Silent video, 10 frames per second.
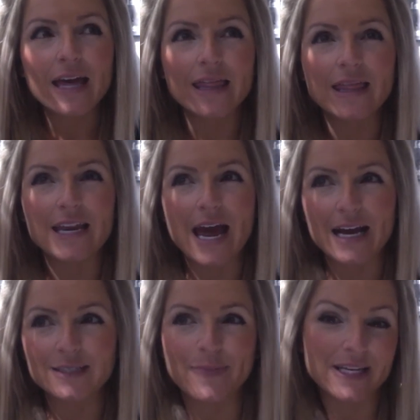The
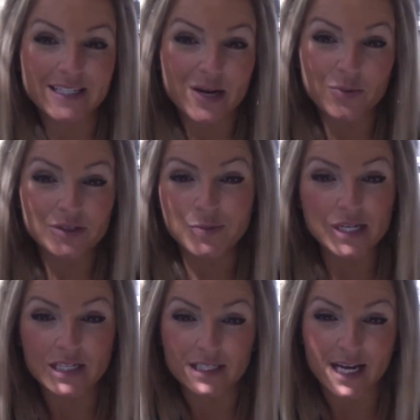next best thing was
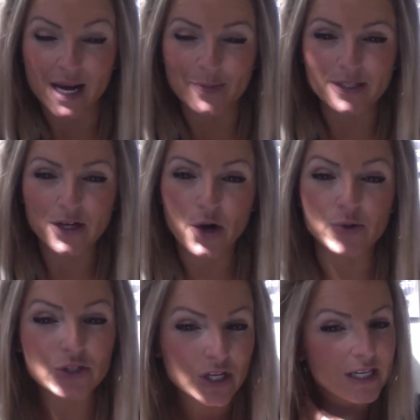me to sign up as a
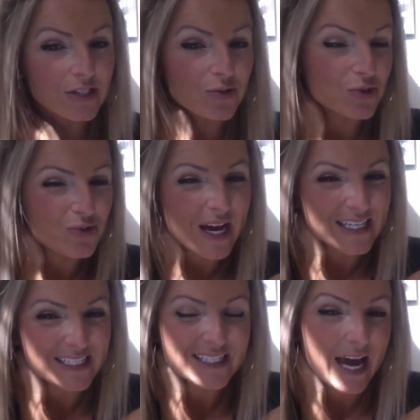coach because you do get
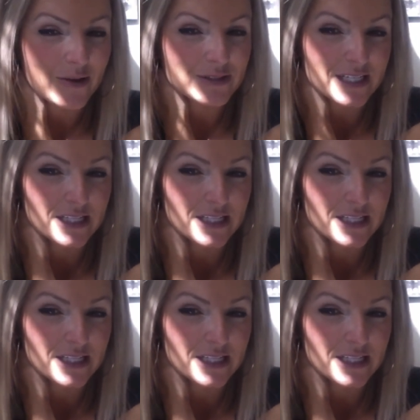discounts.